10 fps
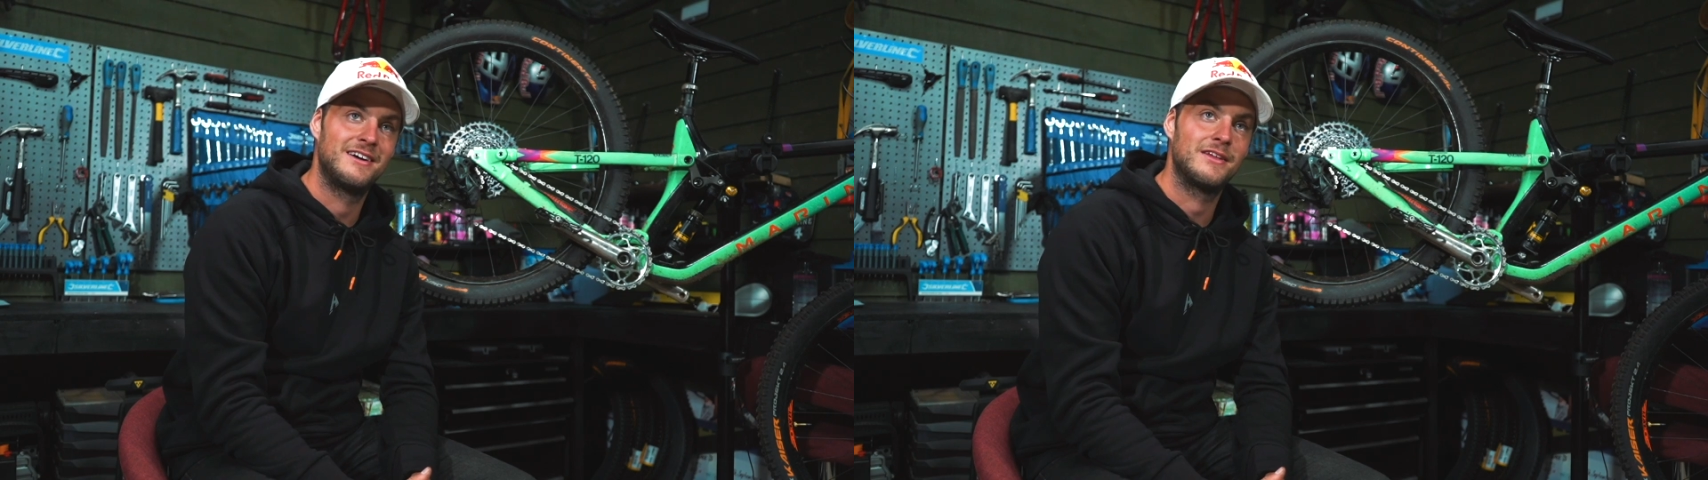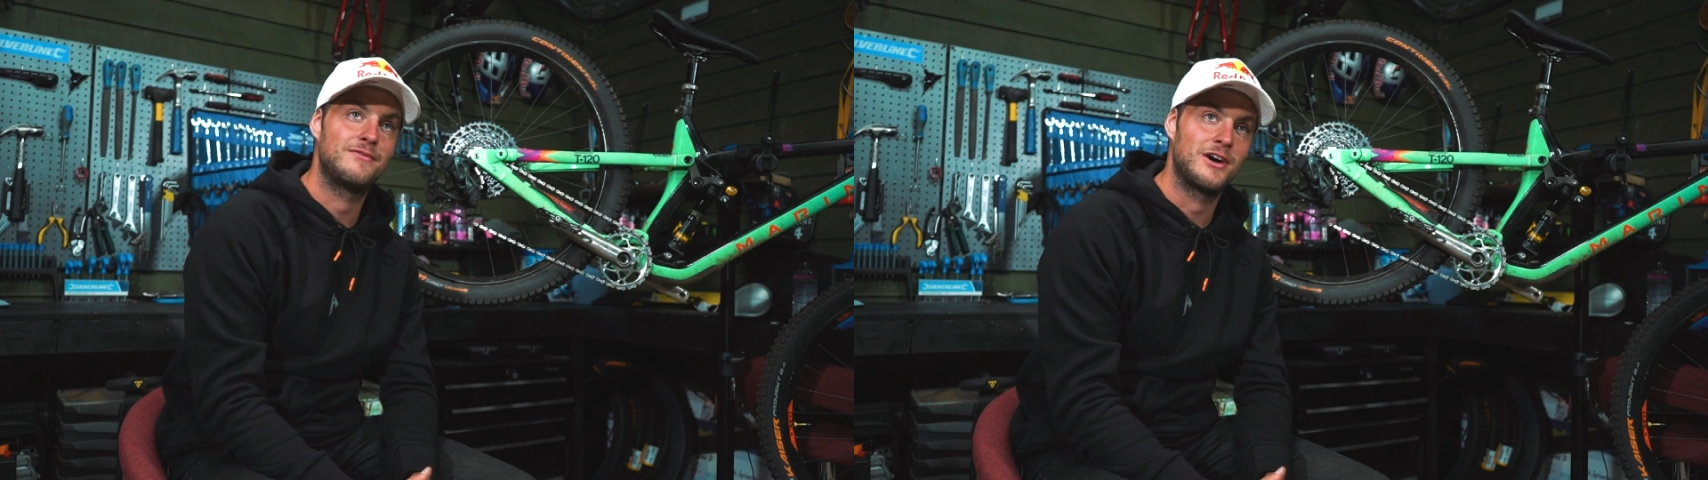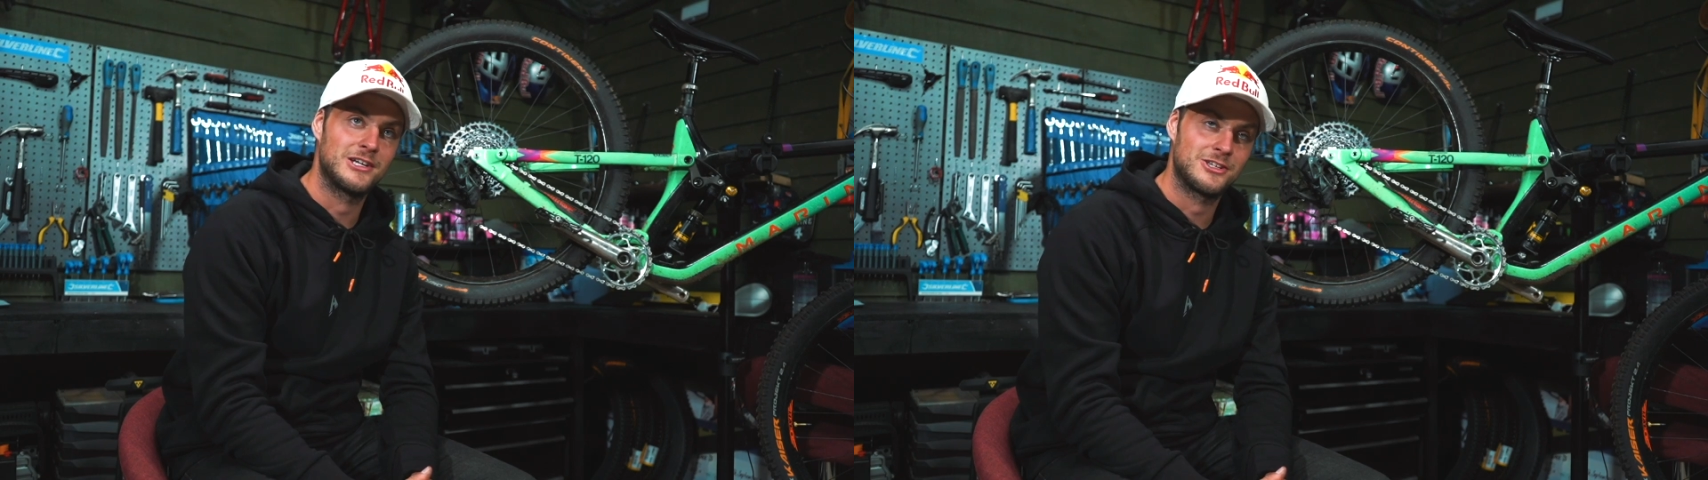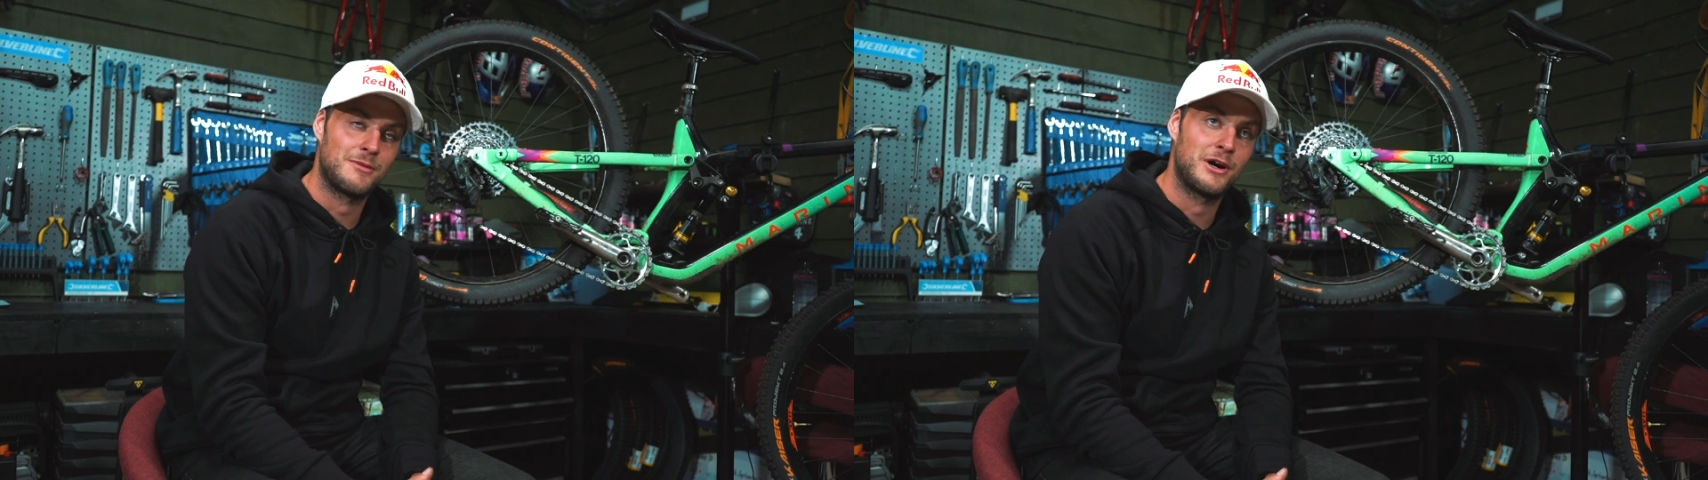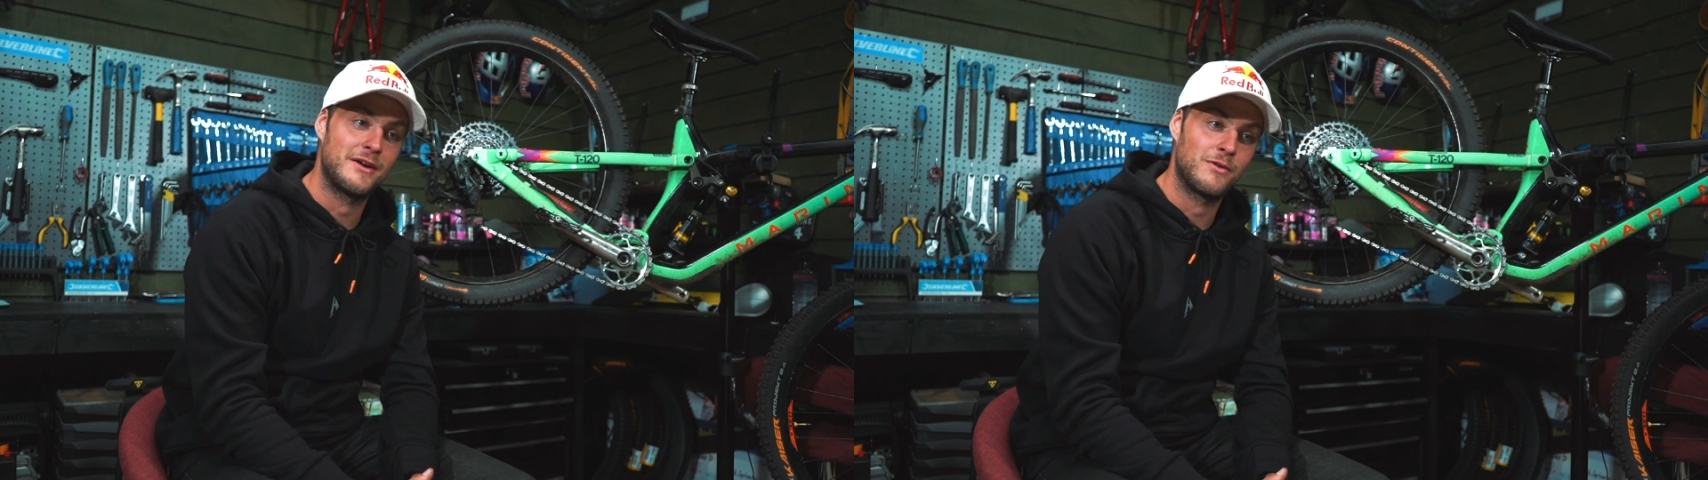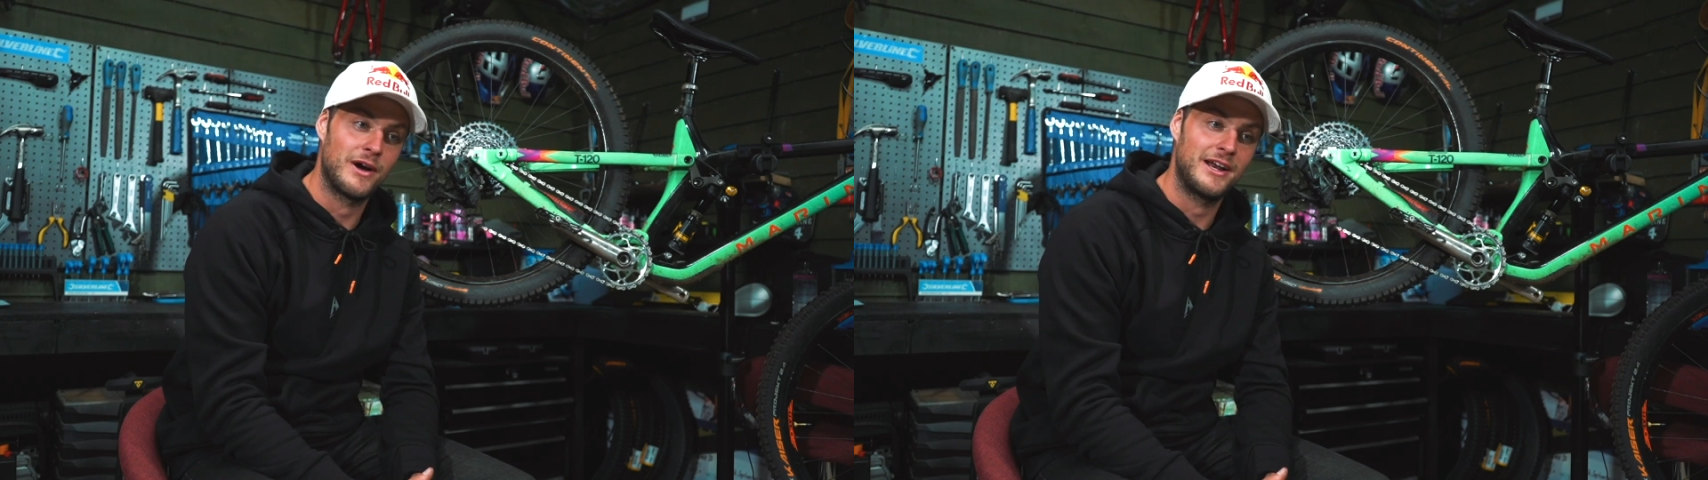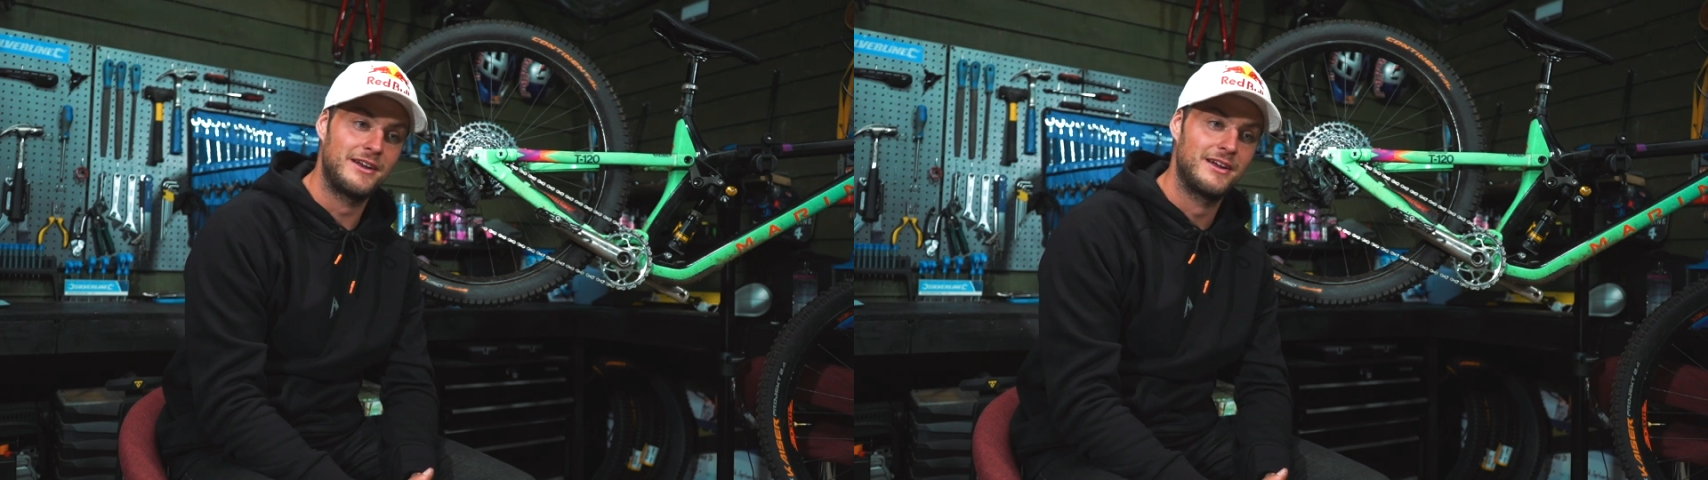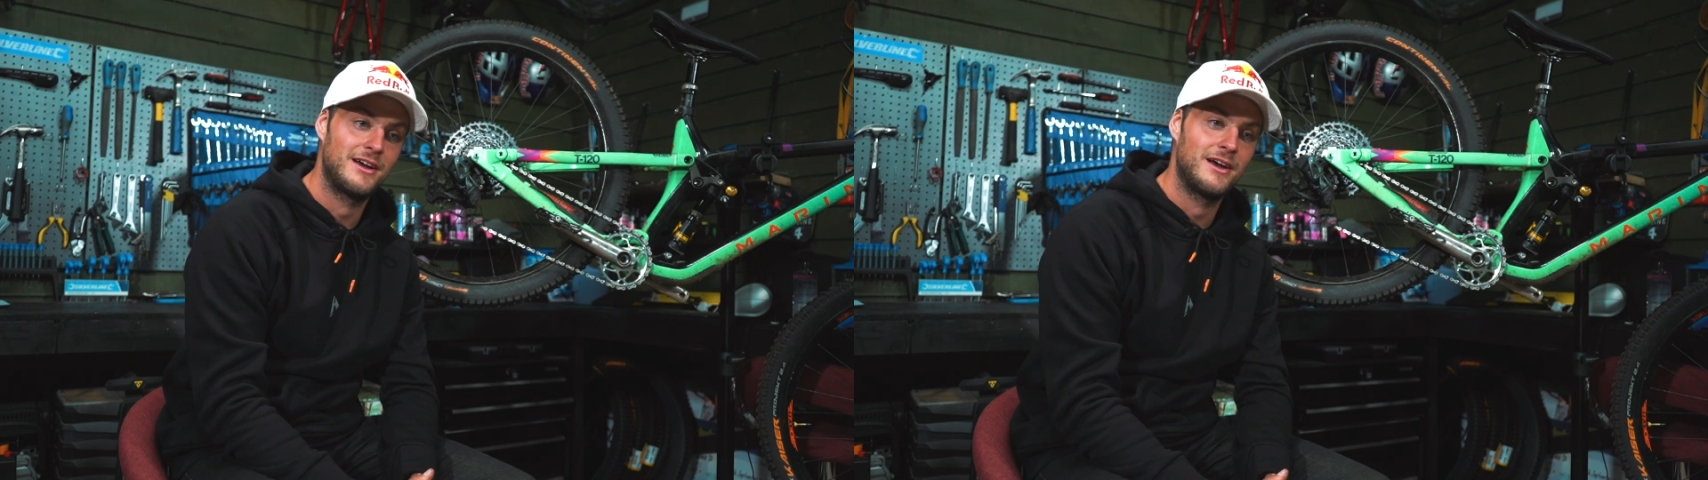the first time I ever went,